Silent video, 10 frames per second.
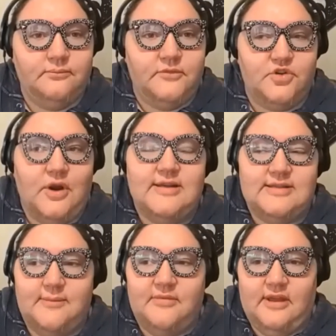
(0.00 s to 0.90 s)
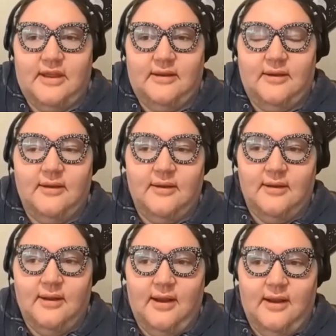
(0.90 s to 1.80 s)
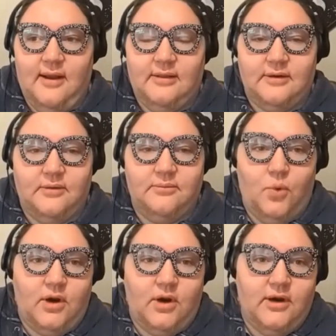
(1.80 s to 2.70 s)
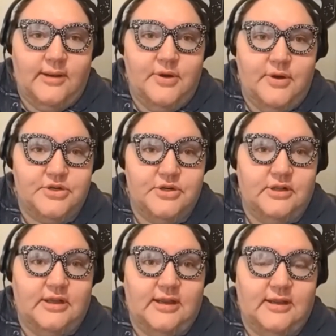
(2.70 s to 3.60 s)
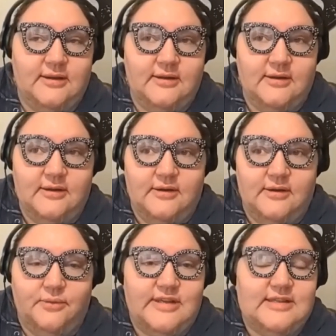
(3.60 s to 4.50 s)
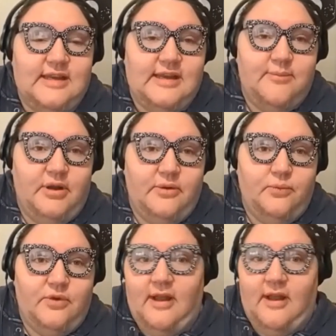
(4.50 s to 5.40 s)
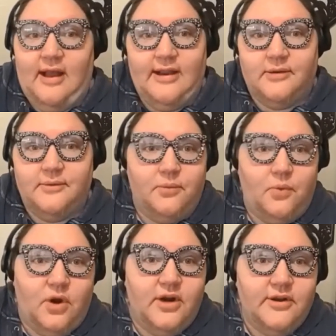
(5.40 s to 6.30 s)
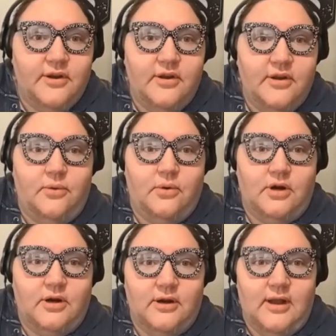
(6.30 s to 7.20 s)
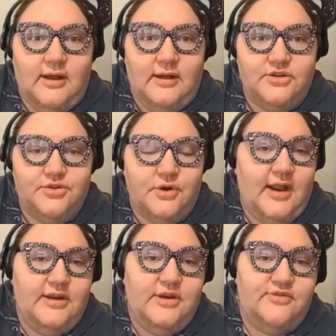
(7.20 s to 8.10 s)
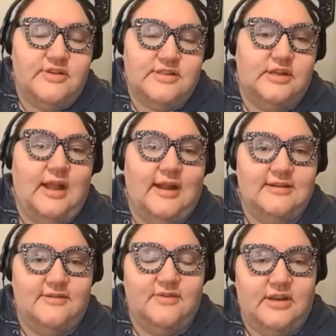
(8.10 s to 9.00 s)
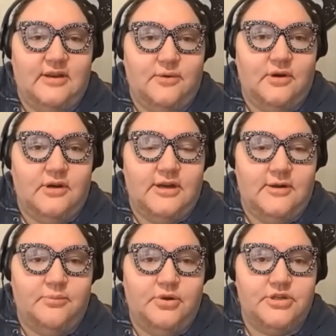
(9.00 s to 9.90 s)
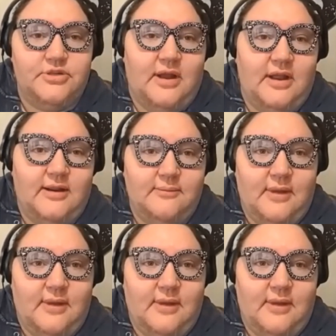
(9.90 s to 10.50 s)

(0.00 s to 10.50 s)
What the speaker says: try something a little more emotionally risky, but with a higher reward, or try a new physical activity, or, push my